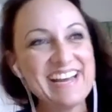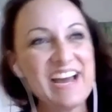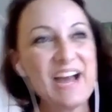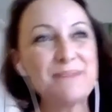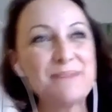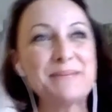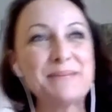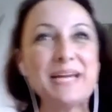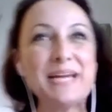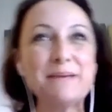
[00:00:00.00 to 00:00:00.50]

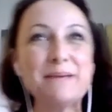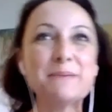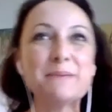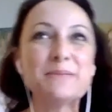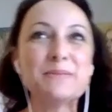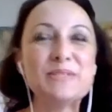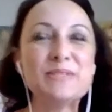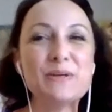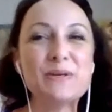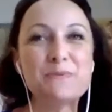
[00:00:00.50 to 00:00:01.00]
I mean, I'm
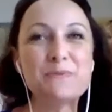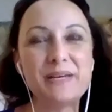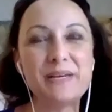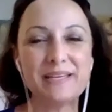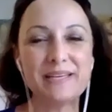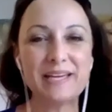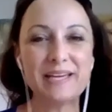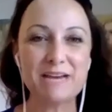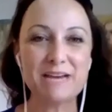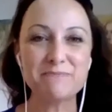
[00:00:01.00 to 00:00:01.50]
still
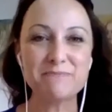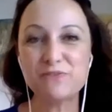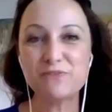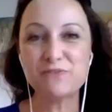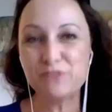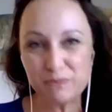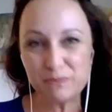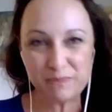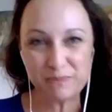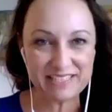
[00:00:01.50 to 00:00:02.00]
picking up a
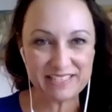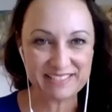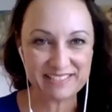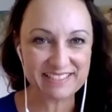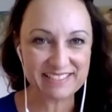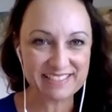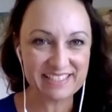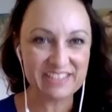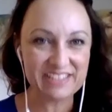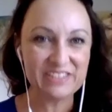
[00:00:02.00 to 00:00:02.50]
few
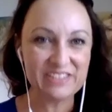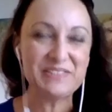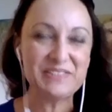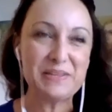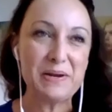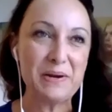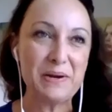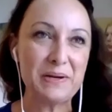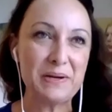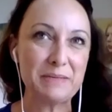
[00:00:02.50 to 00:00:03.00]
pieces here and
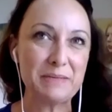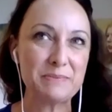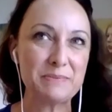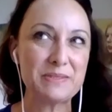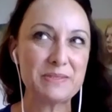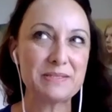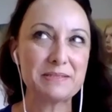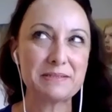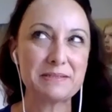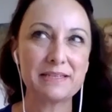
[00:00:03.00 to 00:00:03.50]
there, and I'm
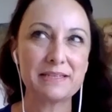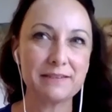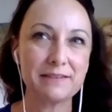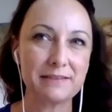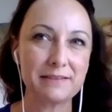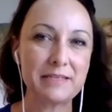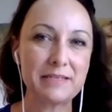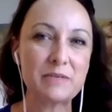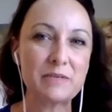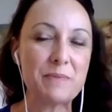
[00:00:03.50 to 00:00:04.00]
still
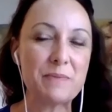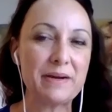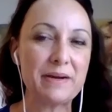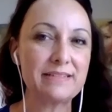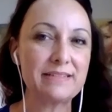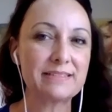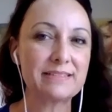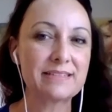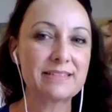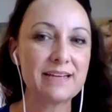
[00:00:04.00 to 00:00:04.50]
healing,
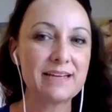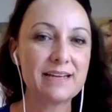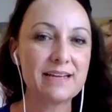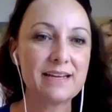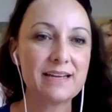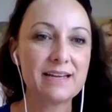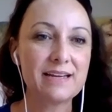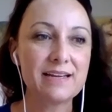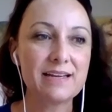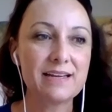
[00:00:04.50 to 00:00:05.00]
but
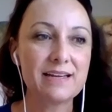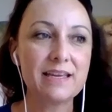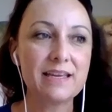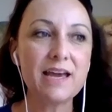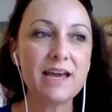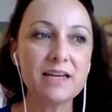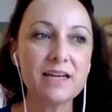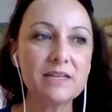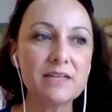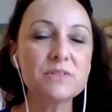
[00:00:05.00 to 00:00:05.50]

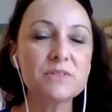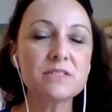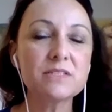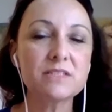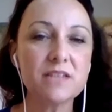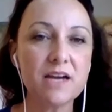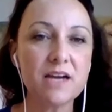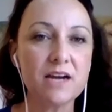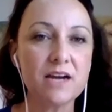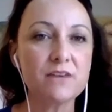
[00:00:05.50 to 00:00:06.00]
yeah, it was
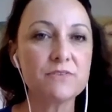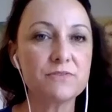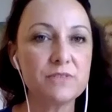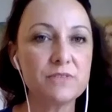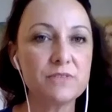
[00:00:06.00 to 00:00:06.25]
tough.